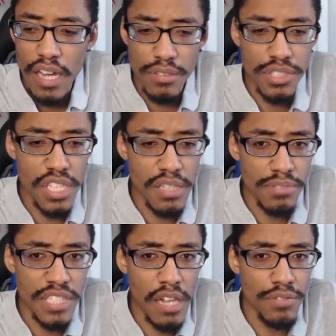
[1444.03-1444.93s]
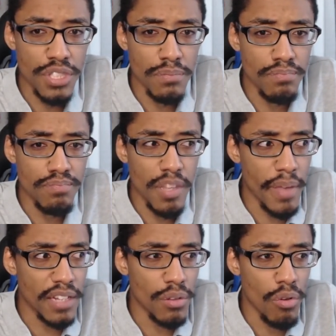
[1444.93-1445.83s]
don't see them salvaging The
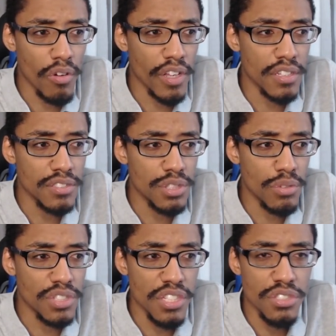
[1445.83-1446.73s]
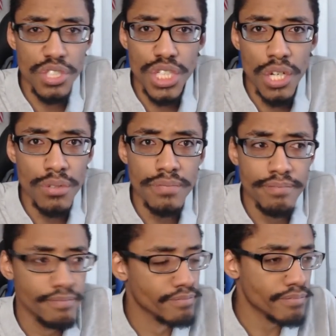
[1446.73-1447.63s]
Mandalorian into a decent show.
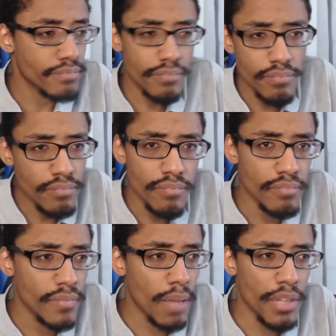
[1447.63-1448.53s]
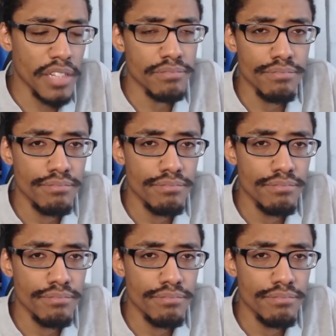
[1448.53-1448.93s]
I'm done.